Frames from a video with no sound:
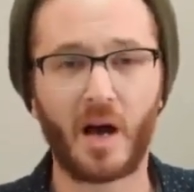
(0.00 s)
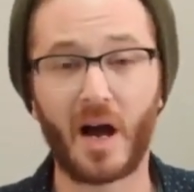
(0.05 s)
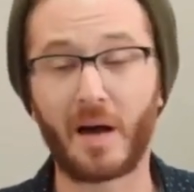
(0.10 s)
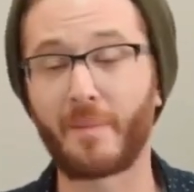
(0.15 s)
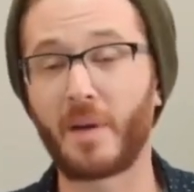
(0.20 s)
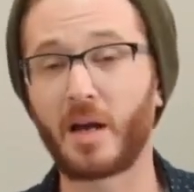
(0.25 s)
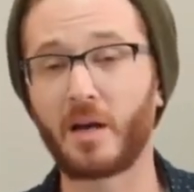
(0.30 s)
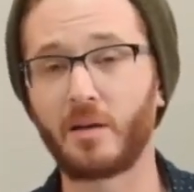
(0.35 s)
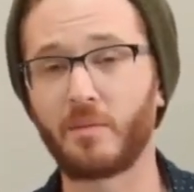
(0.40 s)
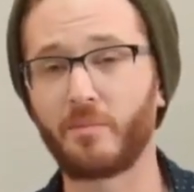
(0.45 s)
I
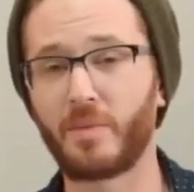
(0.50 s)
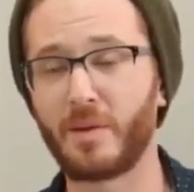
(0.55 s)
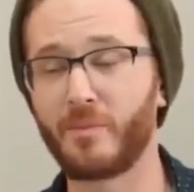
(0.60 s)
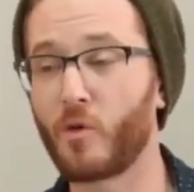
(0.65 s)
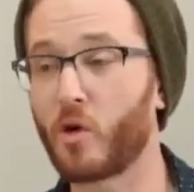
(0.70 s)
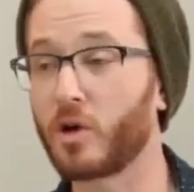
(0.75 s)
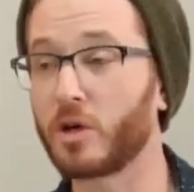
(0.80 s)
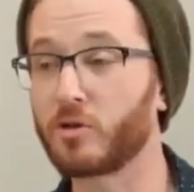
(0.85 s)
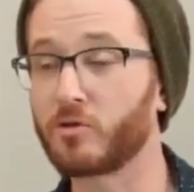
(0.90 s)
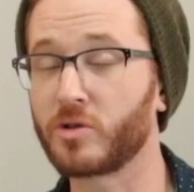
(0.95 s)
might be
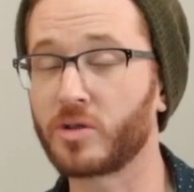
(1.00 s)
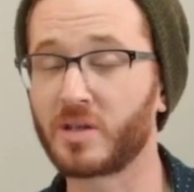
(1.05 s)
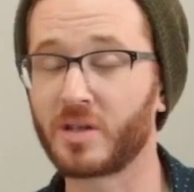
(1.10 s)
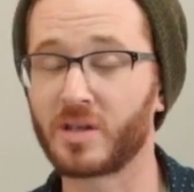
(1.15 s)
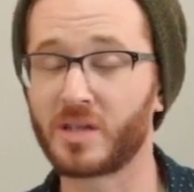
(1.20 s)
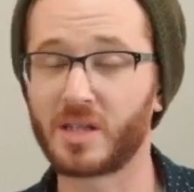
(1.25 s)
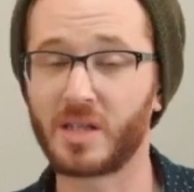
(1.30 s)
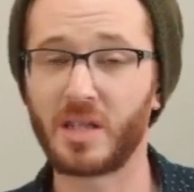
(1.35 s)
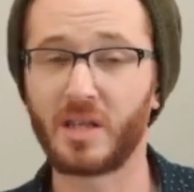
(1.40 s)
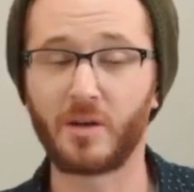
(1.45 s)
more interested
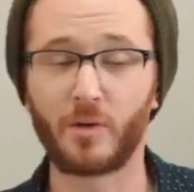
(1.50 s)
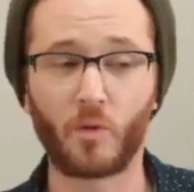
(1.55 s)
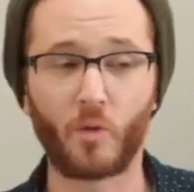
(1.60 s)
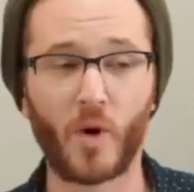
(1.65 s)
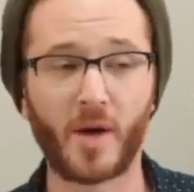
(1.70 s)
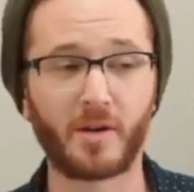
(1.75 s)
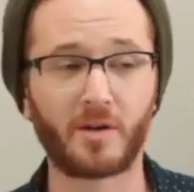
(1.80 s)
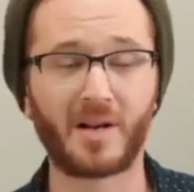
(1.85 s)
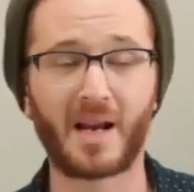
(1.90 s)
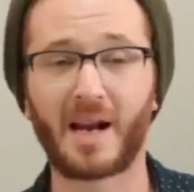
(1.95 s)
to see
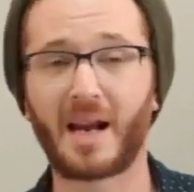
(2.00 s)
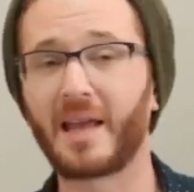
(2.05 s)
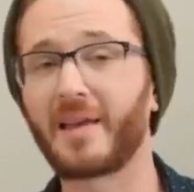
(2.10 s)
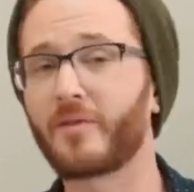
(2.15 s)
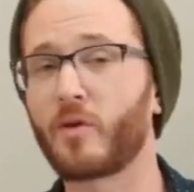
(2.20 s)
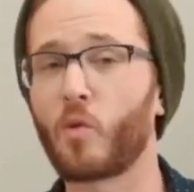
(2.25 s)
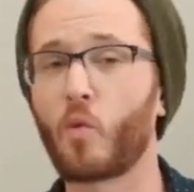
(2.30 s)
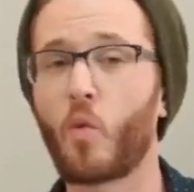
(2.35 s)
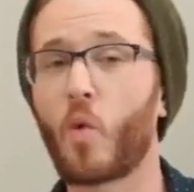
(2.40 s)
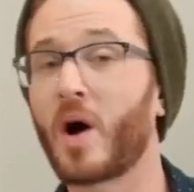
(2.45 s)
whether or not I
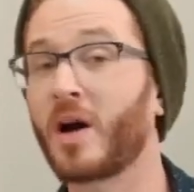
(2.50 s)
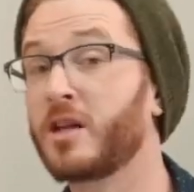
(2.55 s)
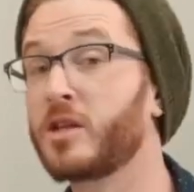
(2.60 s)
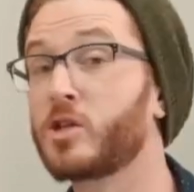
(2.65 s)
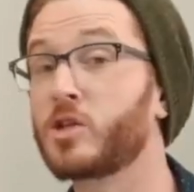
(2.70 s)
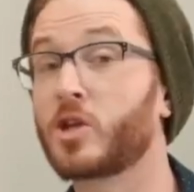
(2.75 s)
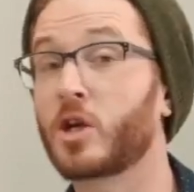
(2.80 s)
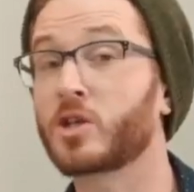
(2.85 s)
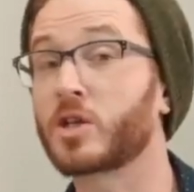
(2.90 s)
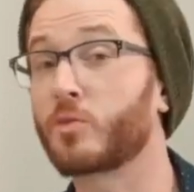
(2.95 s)
even
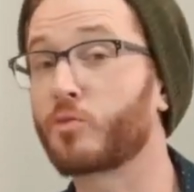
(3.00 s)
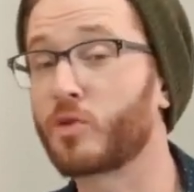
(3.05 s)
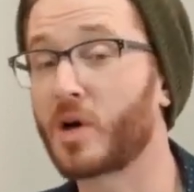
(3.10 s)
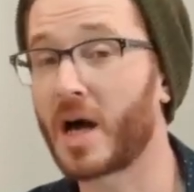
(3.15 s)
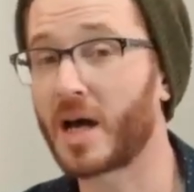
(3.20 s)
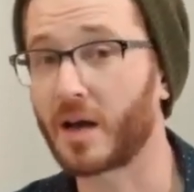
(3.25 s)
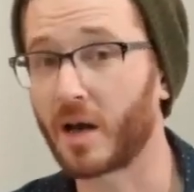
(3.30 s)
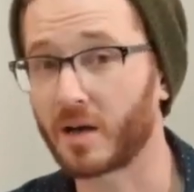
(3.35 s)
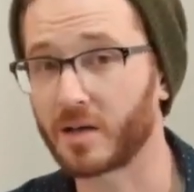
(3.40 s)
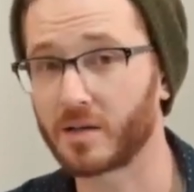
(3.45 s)
want such a
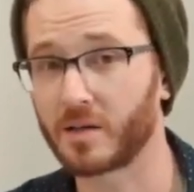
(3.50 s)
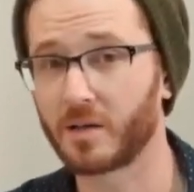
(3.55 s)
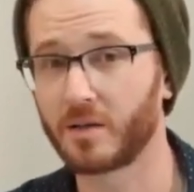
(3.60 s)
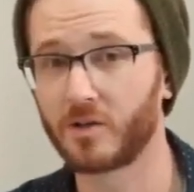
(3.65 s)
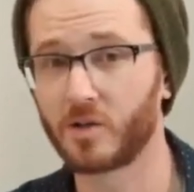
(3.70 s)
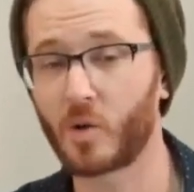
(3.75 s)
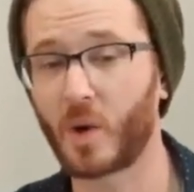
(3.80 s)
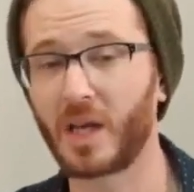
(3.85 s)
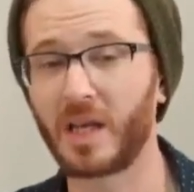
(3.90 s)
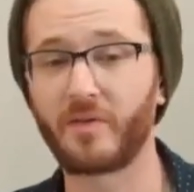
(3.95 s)
product.
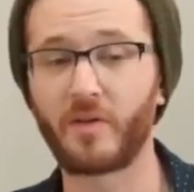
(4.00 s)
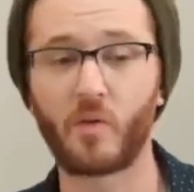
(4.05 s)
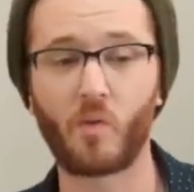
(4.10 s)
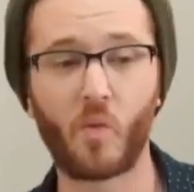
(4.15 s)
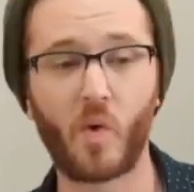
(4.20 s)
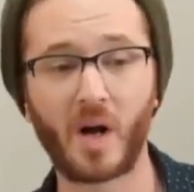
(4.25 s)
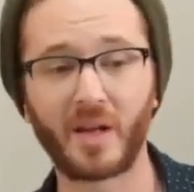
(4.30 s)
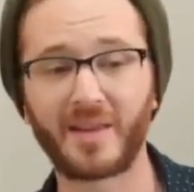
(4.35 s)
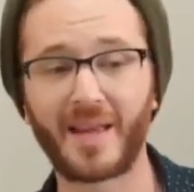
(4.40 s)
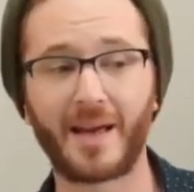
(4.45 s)
Do I
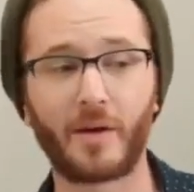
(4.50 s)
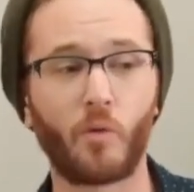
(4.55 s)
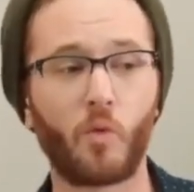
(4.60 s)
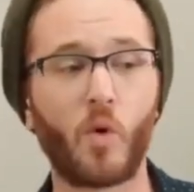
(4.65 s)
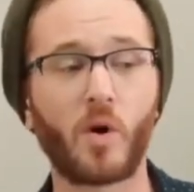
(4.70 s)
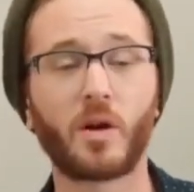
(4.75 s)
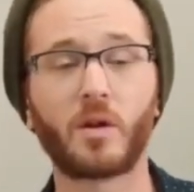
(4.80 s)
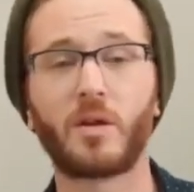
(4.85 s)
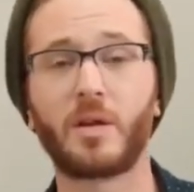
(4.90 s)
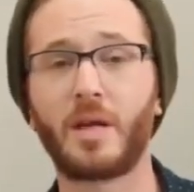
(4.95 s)
even want that?
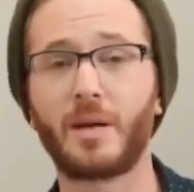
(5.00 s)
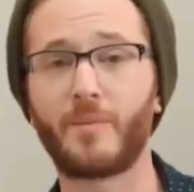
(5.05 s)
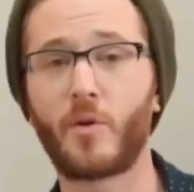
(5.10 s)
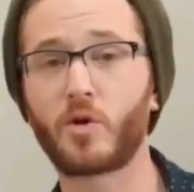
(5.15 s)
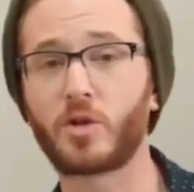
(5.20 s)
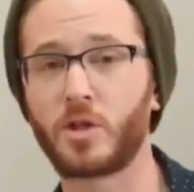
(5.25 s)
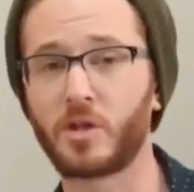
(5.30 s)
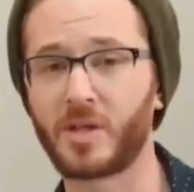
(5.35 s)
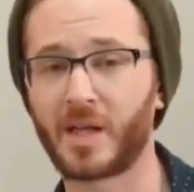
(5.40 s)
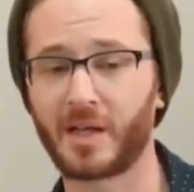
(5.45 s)
What are the
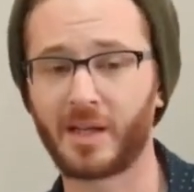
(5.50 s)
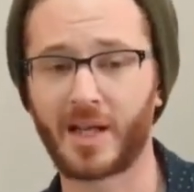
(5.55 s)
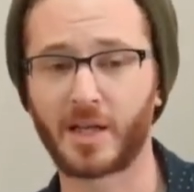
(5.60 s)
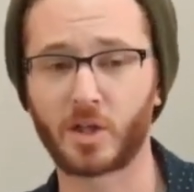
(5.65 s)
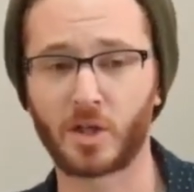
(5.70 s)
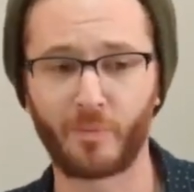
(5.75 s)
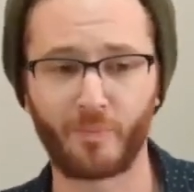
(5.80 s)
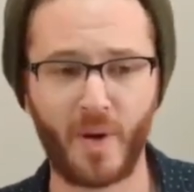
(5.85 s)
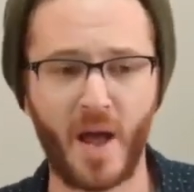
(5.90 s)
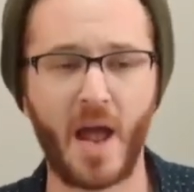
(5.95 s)
emotional,
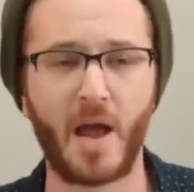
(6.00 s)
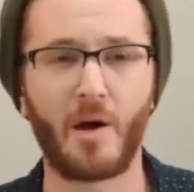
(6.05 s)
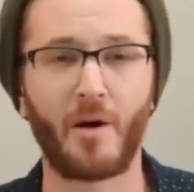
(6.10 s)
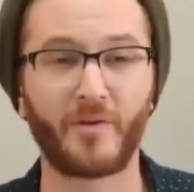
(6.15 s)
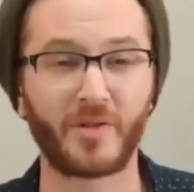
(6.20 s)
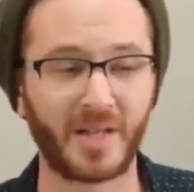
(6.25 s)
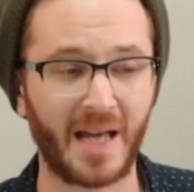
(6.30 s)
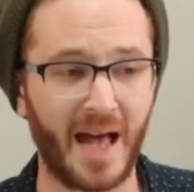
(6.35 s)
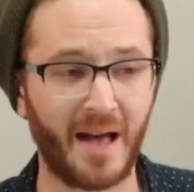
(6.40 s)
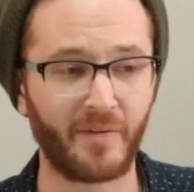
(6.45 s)
psychological
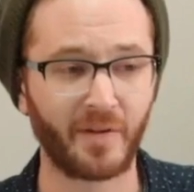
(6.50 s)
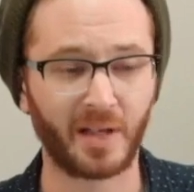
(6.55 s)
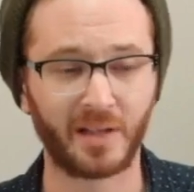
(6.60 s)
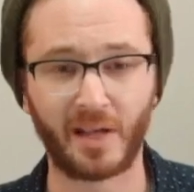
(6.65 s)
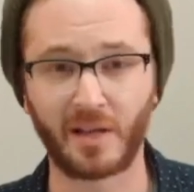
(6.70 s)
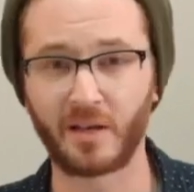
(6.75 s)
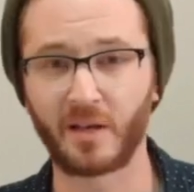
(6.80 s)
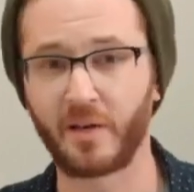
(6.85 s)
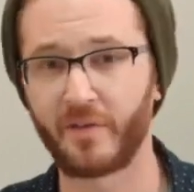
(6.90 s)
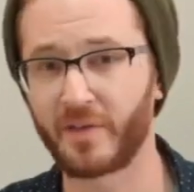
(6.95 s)
payoffs to having
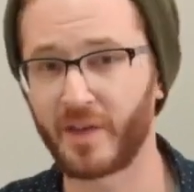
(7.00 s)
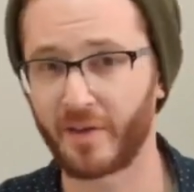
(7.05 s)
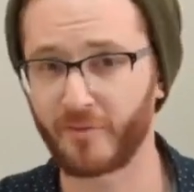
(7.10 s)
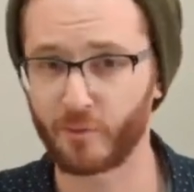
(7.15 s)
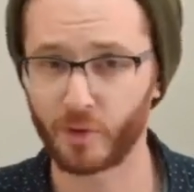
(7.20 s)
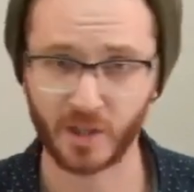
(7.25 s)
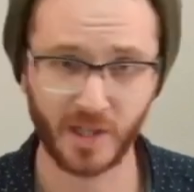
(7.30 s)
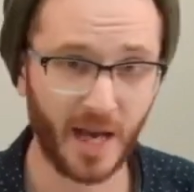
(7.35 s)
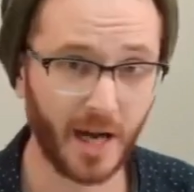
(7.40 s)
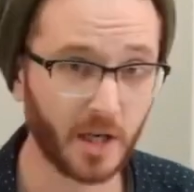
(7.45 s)
identity
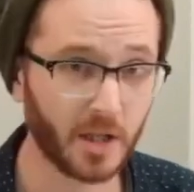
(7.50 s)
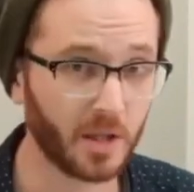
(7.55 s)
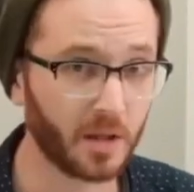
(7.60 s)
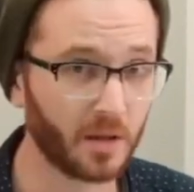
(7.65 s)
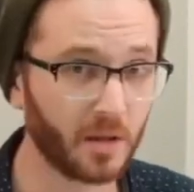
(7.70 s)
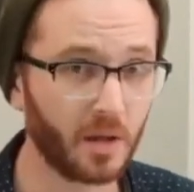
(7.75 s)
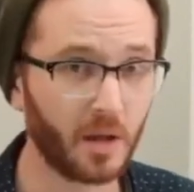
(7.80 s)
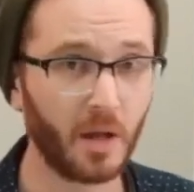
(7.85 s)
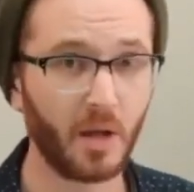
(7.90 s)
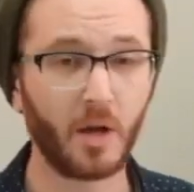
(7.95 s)
theft
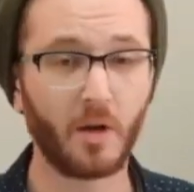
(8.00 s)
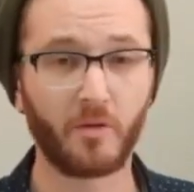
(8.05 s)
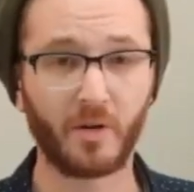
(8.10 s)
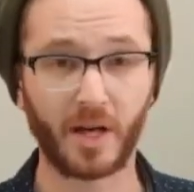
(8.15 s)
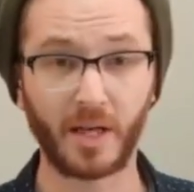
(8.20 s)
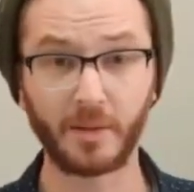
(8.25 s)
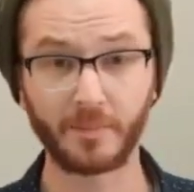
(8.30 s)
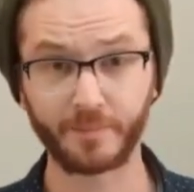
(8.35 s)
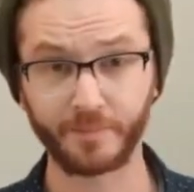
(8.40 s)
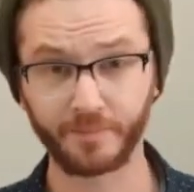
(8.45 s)
protection,
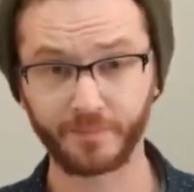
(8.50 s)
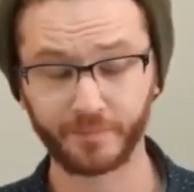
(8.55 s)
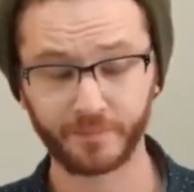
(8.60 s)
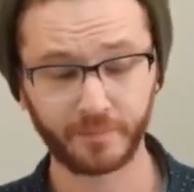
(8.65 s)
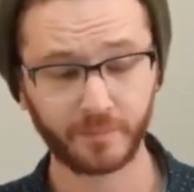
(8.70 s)
right?